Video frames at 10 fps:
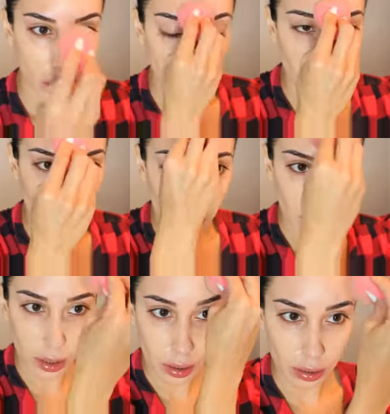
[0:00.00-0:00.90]
All right,
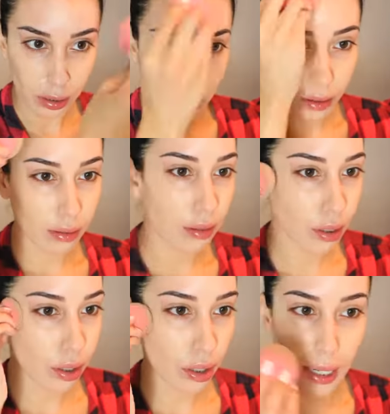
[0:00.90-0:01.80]

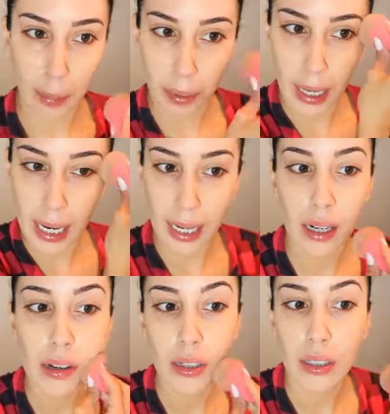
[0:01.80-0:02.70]
so I
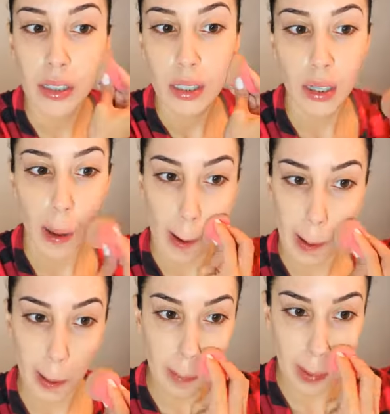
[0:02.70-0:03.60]
applied a
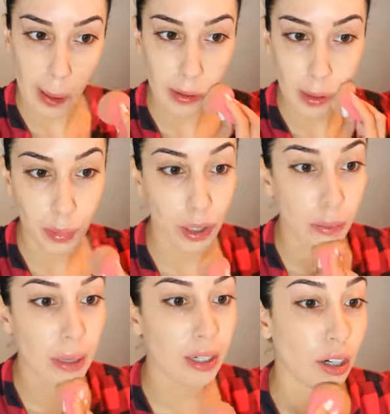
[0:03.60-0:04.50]
good amount. The
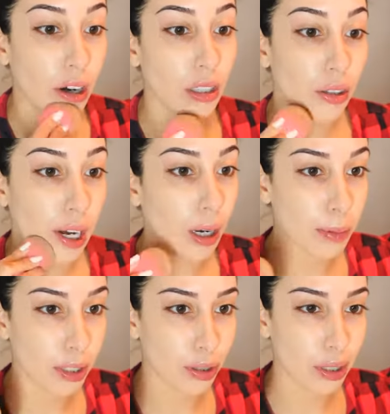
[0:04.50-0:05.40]
beauty blender also
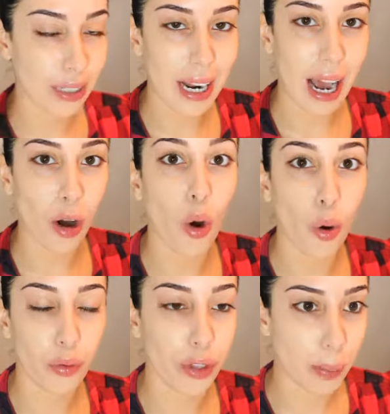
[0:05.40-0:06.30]
helps you to not
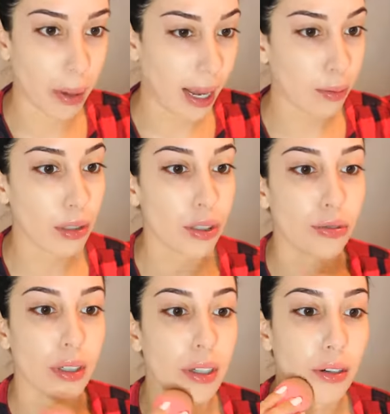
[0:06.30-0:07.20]
over apply, which
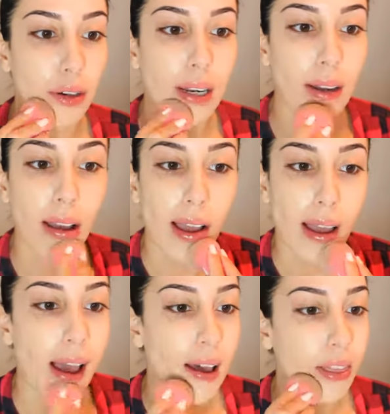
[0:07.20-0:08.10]
is really great.
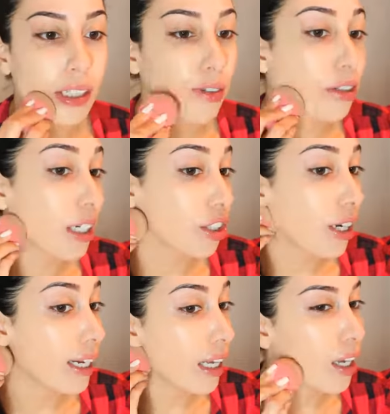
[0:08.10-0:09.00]
And this
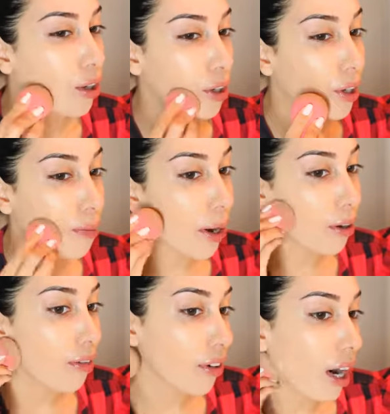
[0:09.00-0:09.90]
foundation has a good
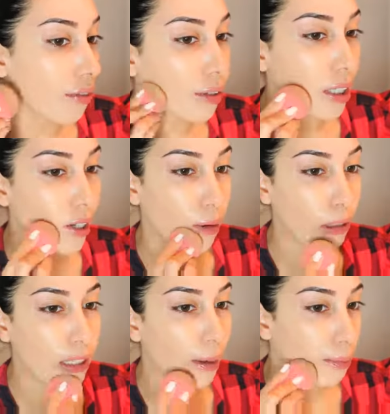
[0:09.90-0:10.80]
amount of coverage. I
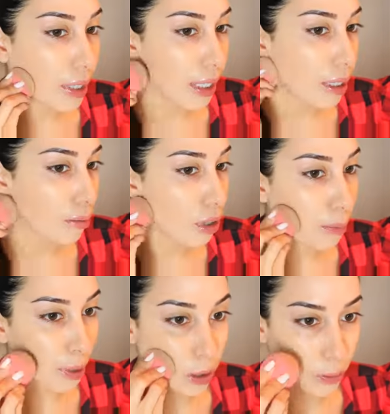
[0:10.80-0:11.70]
would say medium to
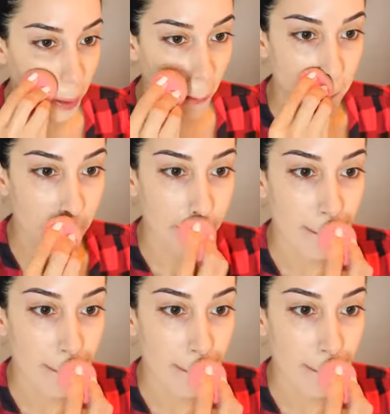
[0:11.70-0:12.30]
buildable.